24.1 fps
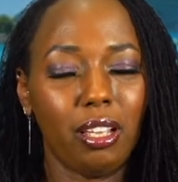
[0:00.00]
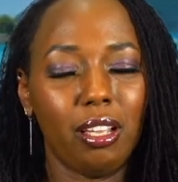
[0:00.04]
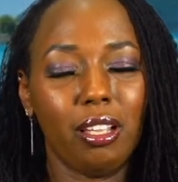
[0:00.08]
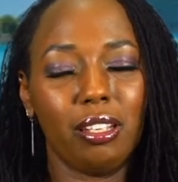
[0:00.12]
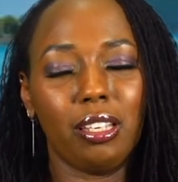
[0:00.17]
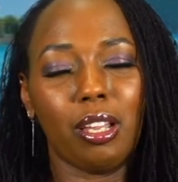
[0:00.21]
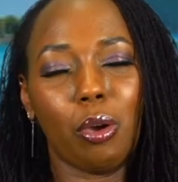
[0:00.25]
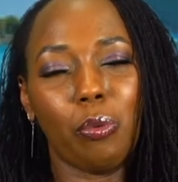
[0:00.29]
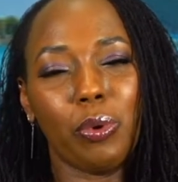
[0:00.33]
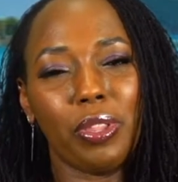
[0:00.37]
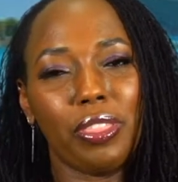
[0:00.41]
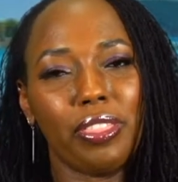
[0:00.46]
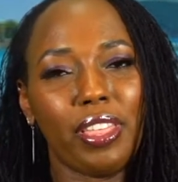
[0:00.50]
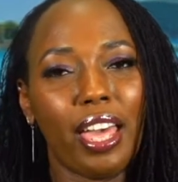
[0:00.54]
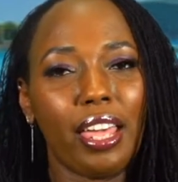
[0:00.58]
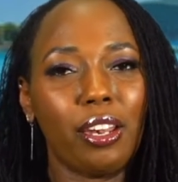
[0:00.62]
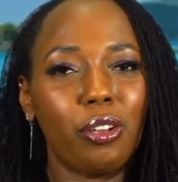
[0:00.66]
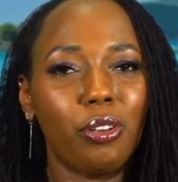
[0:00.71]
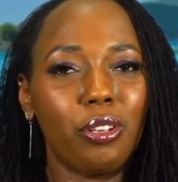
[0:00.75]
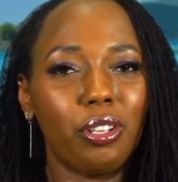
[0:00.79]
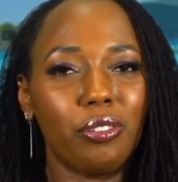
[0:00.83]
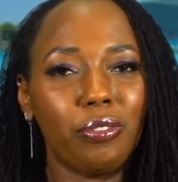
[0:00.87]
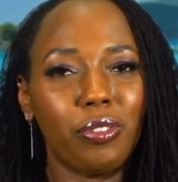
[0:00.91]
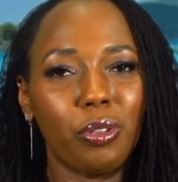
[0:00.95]
Now with that
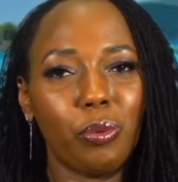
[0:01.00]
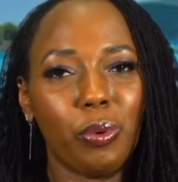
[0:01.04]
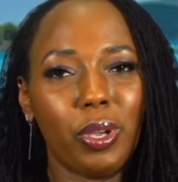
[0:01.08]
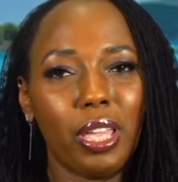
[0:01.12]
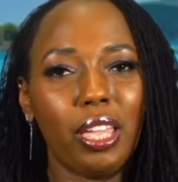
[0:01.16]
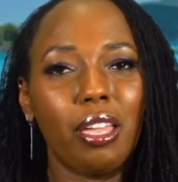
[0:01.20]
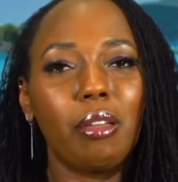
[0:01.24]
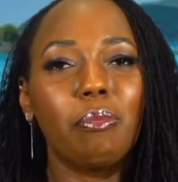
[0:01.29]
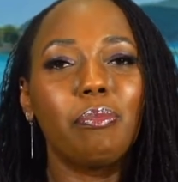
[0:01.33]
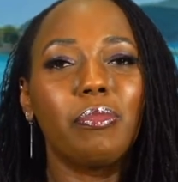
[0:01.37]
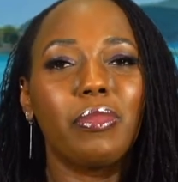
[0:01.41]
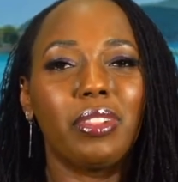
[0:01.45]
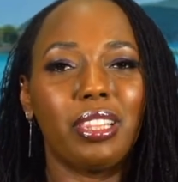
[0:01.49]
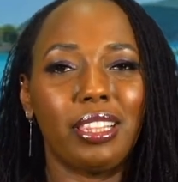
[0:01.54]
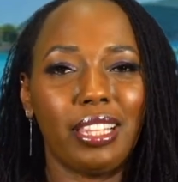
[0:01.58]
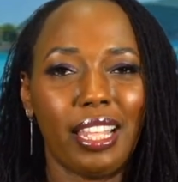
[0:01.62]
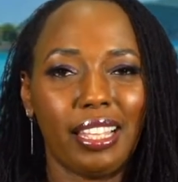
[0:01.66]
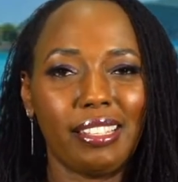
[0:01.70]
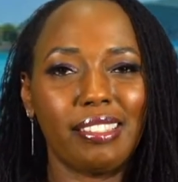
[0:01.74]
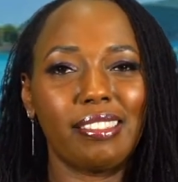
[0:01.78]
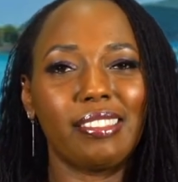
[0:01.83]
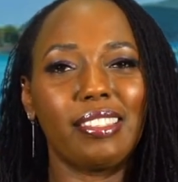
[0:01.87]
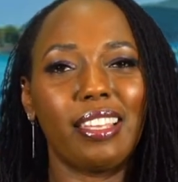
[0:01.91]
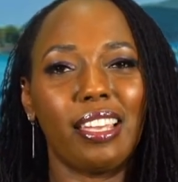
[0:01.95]
out of the way,
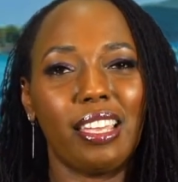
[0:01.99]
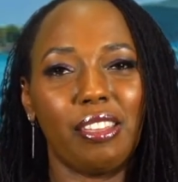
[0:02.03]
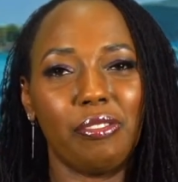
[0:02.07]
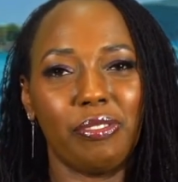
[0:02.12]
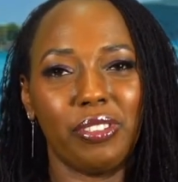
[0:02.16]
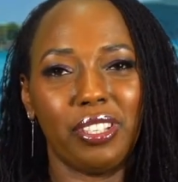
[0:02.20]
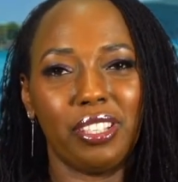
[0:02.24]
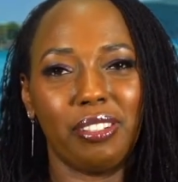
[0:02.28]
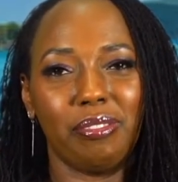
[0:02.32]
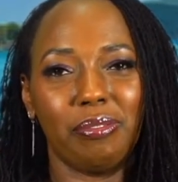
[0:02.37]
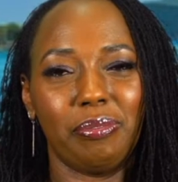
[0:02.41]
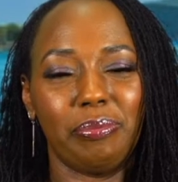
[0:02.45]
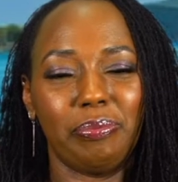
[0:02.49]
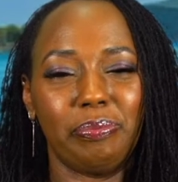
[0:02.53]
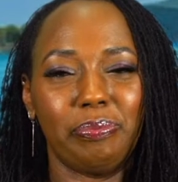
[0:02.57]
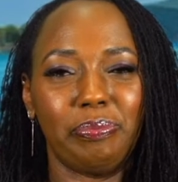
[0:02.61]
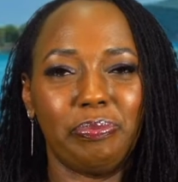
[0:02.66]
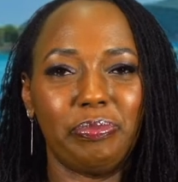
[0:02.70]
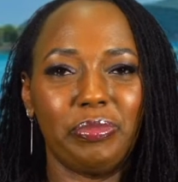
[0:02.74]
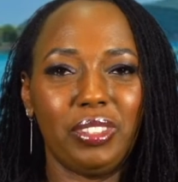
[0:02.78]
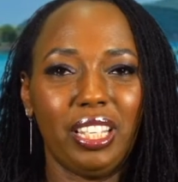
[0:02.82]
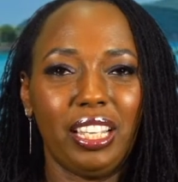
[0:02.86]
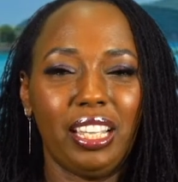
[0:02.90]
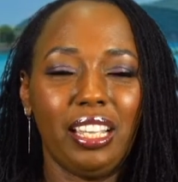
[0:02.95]
let's dive in.
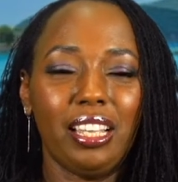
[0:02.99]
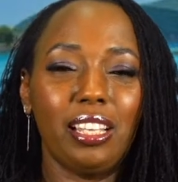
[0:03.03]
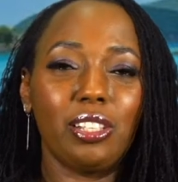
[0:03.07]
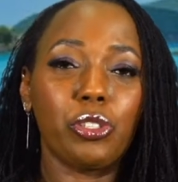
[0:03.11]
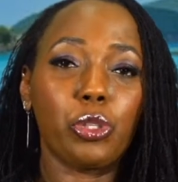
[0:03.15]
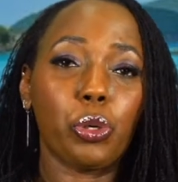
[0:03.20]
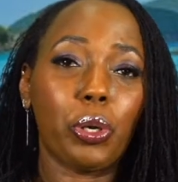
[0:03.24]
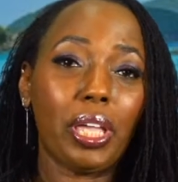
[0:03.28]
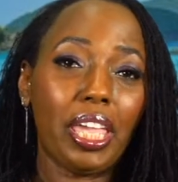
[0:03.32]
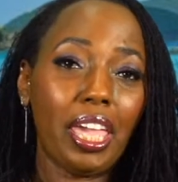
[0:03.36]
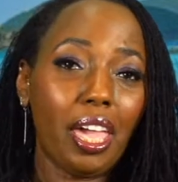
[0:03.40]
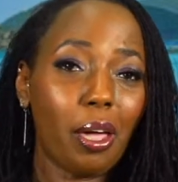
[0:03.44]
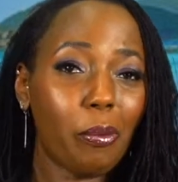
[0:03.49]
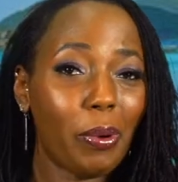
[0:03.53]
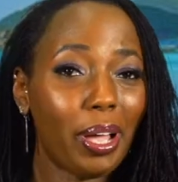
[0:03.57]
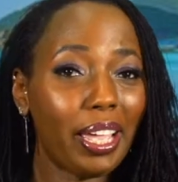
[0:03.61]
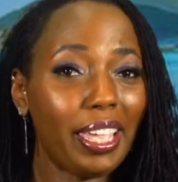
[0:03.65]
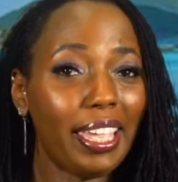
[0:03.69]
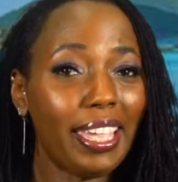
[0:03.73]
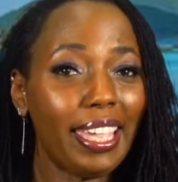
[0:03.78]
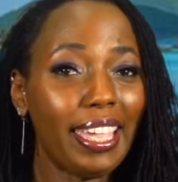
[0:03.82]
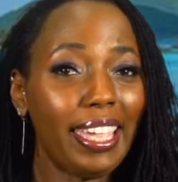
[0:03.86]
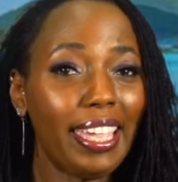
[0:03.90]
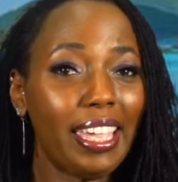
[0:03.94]
So
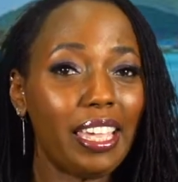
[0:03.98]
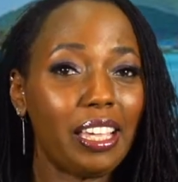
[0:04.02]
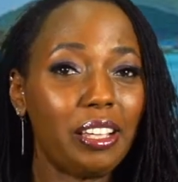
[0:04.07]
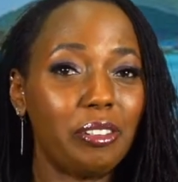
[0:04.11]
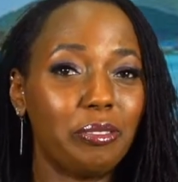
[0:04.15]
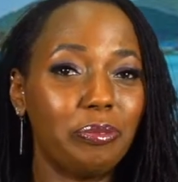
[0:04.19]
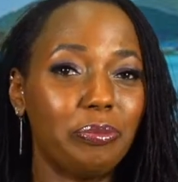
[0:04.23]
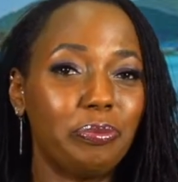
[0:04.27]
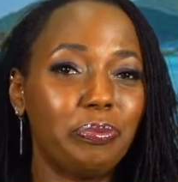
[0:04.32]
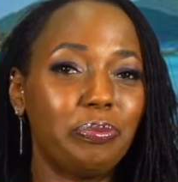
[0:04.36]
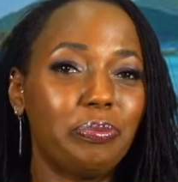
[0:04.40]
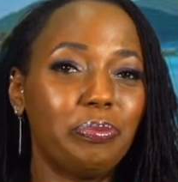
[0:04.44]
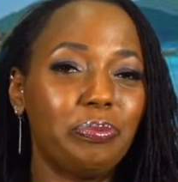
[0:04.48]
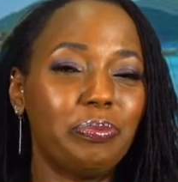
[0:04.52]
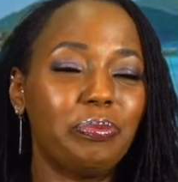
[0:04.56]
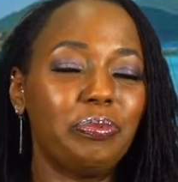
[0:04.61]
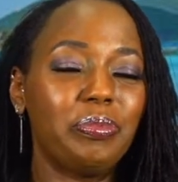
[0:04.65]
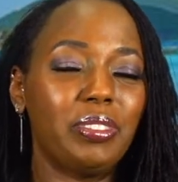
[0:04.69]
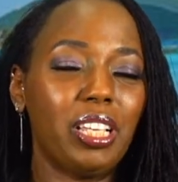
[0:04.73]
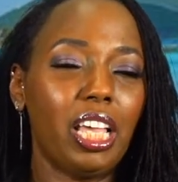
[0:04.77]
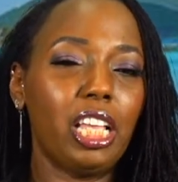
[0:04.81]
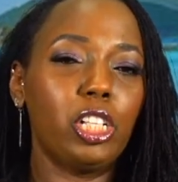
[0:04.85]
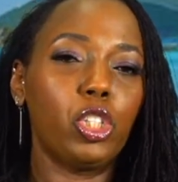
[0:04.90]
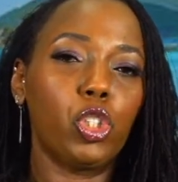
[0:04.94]
KYE,
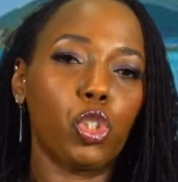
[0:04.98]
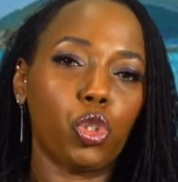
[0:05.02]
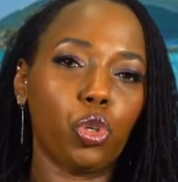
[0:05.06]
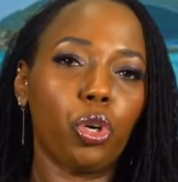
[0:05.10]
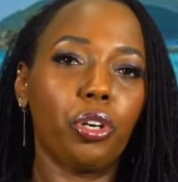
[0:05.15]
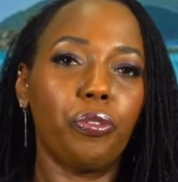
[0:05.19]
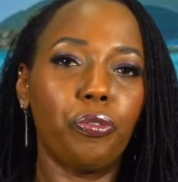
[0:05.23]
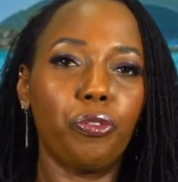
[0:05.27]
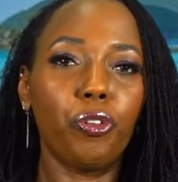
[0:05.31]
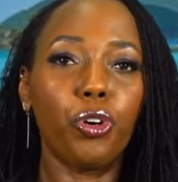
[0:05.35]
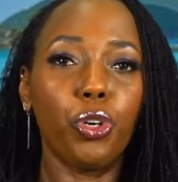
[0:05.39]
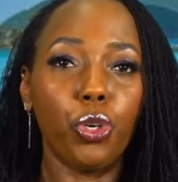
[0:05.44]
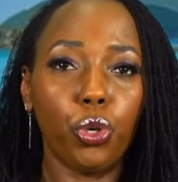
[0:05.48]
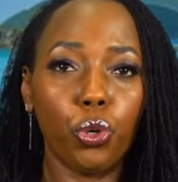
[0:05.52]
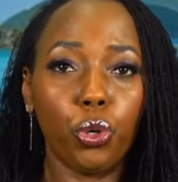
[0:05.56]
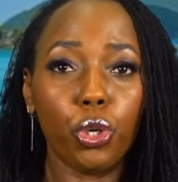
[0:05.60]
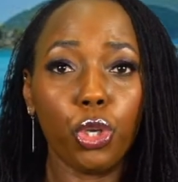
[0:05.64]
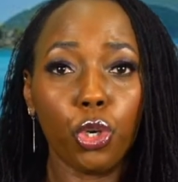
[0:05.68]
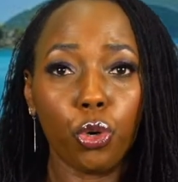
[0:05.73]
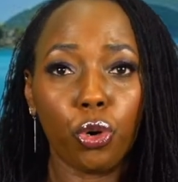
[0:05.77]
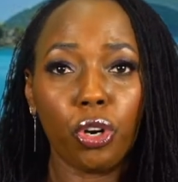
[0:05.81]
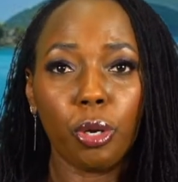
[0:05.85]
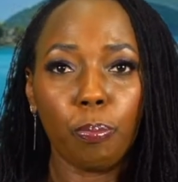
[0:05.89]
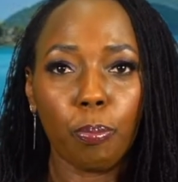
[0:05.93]
it's short for Know
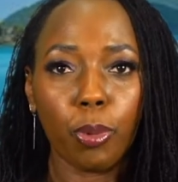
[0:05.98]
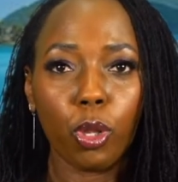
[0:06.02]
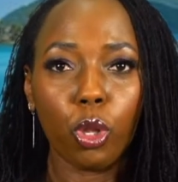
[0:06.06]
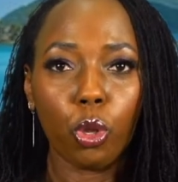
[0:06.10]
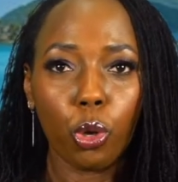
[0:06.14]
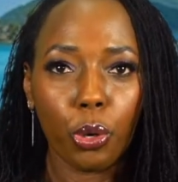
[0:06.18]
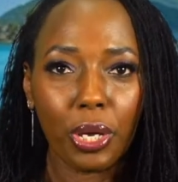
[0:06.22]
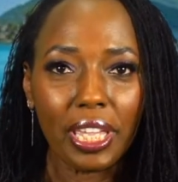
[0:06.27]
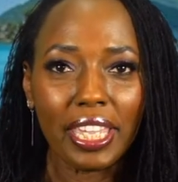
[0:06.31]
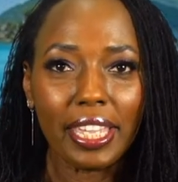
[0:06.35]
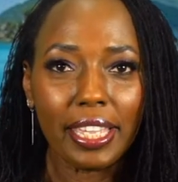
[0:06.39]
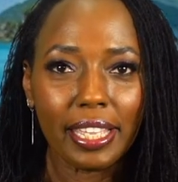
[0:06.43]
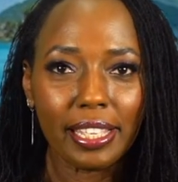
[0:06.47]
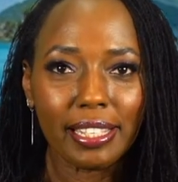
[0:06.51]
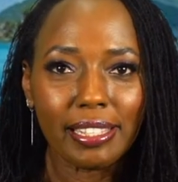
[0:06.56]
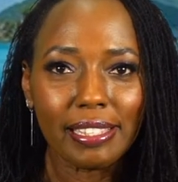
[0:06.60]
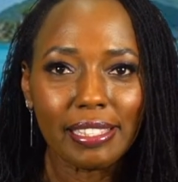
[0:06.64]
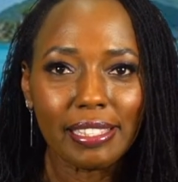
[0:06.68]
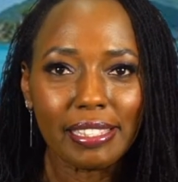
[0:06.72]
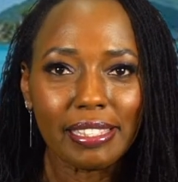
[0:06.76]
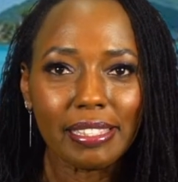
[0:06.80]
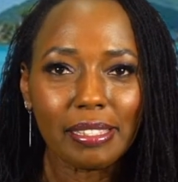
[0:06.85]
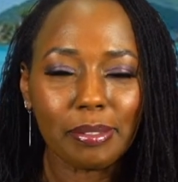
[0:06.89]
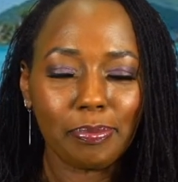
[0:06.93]
Your
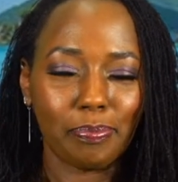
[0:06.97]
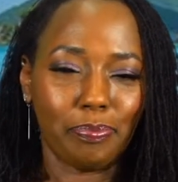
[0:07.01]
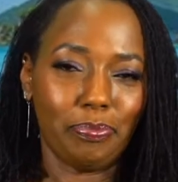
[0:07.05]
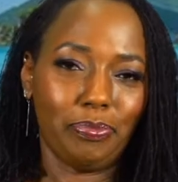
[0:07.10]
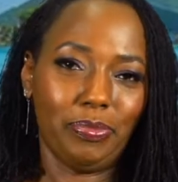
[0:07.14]
Employees.